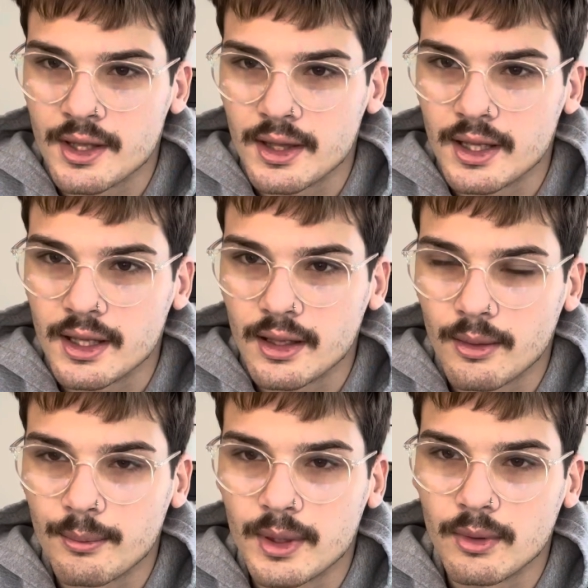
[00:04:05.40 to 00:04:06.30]
the
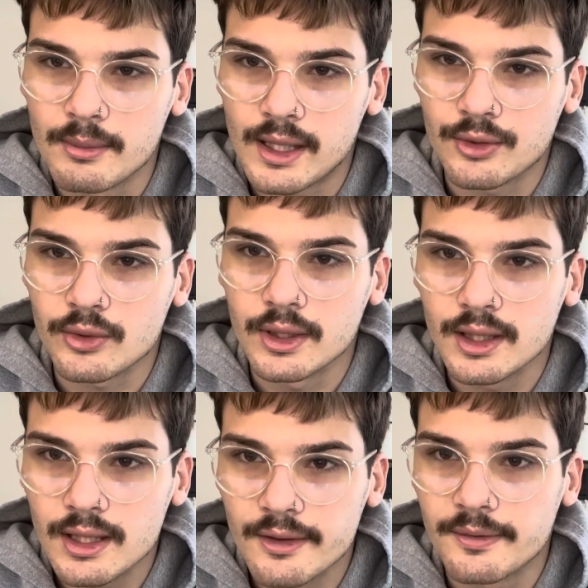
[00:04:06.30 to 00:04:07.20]
B-1 battle droid
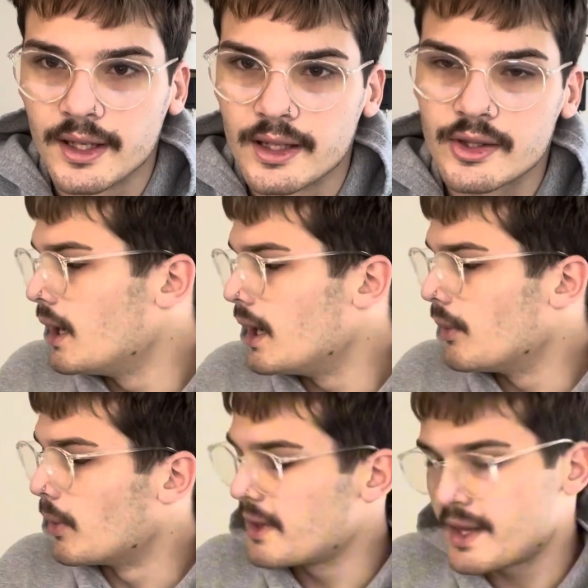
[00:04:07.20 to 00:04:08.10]
in the face.
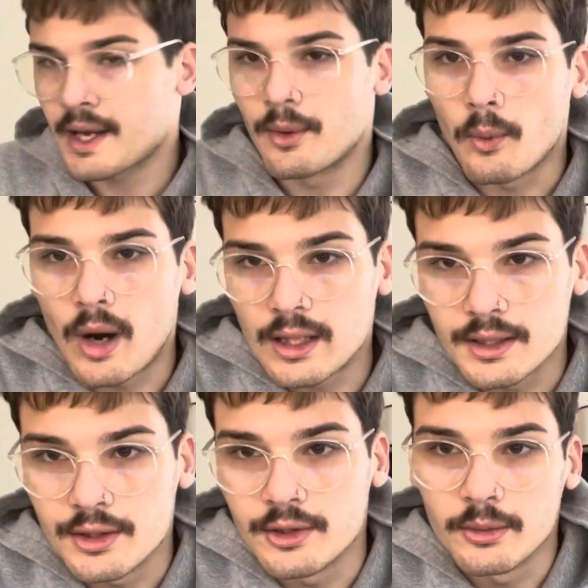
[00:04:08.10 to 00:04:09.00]
One thing I wanted
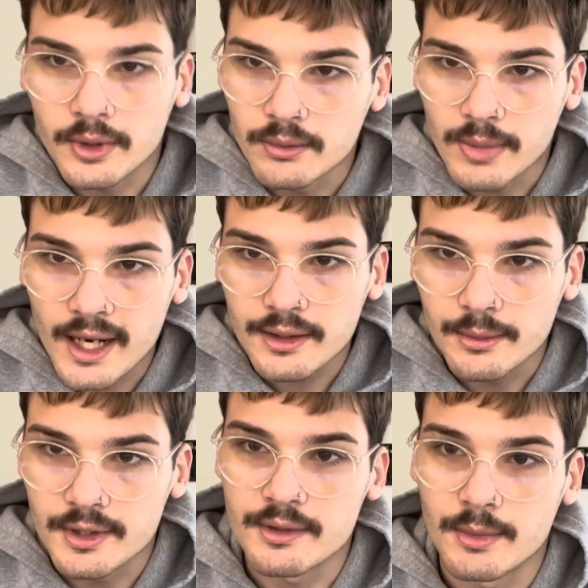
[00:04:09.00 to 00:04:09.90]
to do really badly with
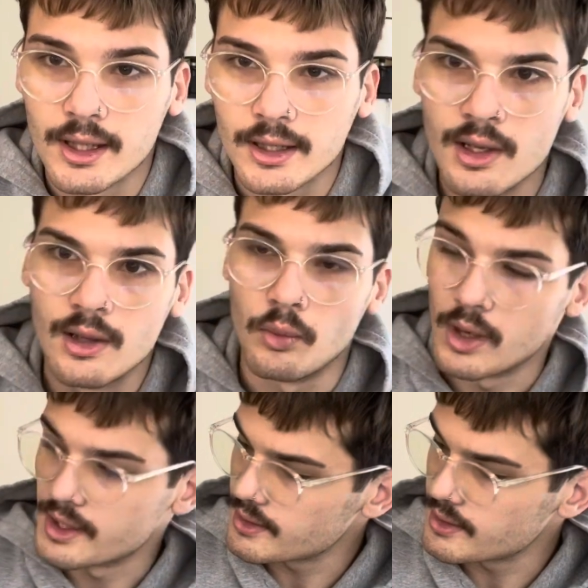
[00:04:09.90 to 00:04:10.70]
this mock was